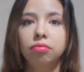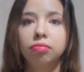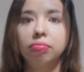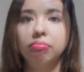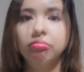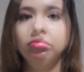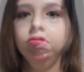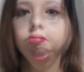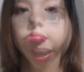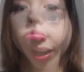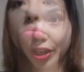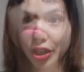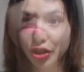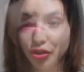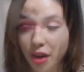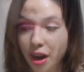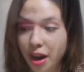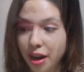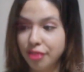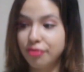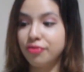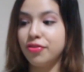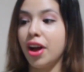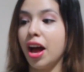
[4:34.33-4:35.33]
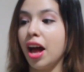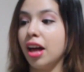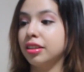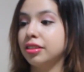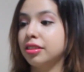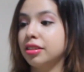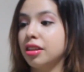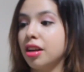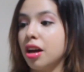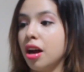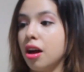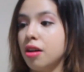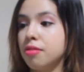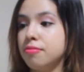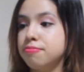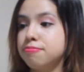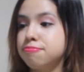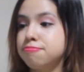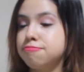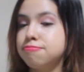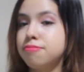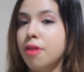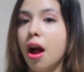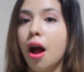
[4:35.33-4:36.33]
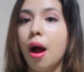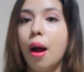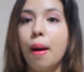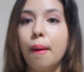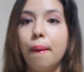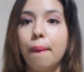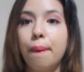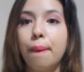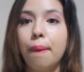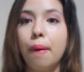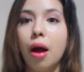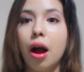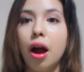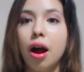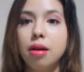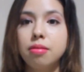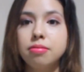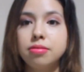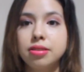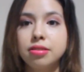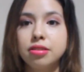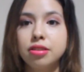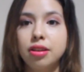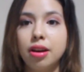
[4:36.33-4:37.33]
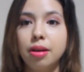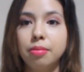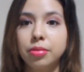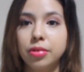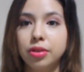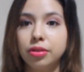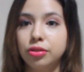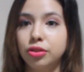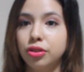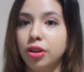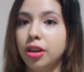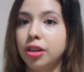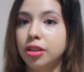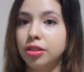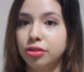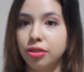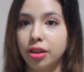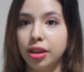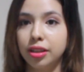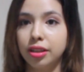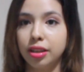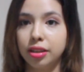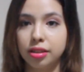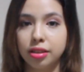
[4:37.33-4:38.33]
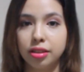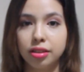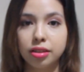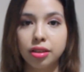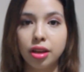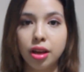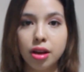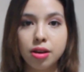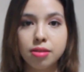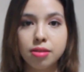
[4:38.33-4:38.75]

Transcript: It's not drying fast enough. I'm trying to dry it like this.